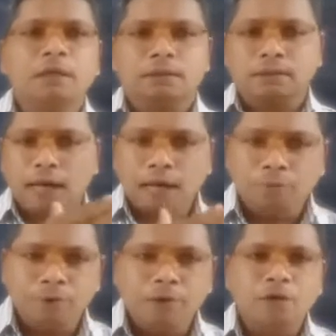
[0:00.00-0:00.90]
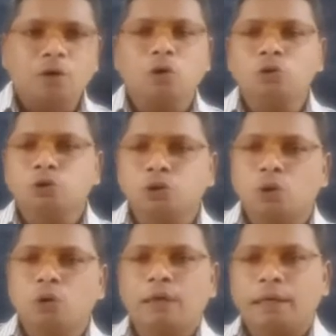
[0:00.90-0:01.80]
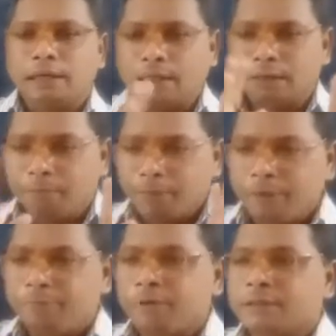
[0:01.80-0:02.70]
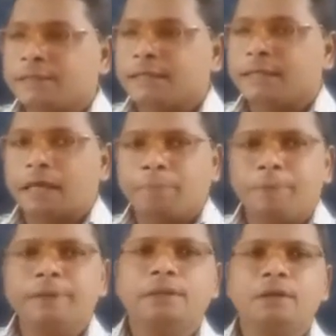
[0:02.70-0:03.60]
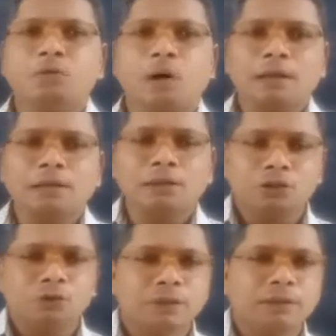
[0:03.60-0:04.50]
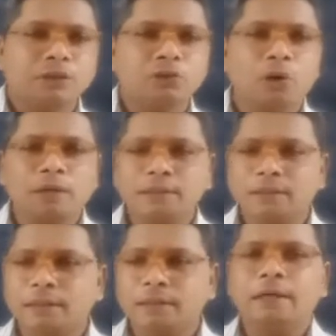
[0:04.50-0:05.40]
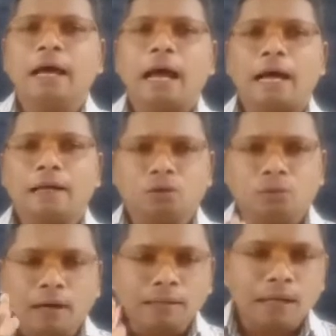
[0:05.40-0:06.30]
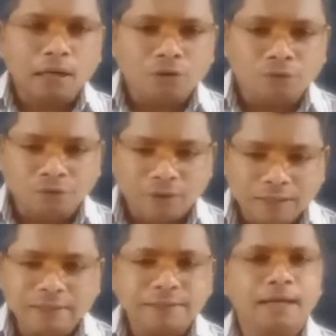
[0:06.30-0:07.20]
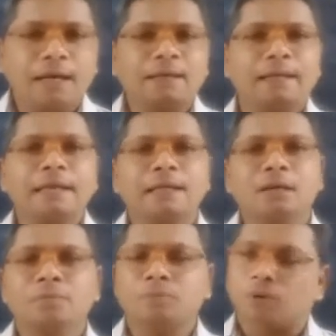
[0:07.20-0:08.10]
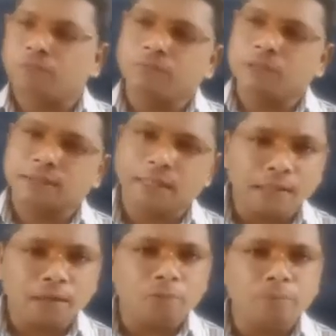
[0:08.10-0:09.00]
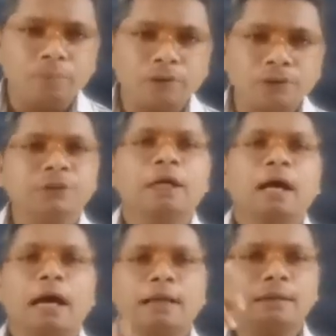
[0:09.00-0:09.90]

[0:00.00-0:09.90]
The advocate also, he briefly said everything, what situation is going there, and what kind of fees they are taking from the sharecroppers, and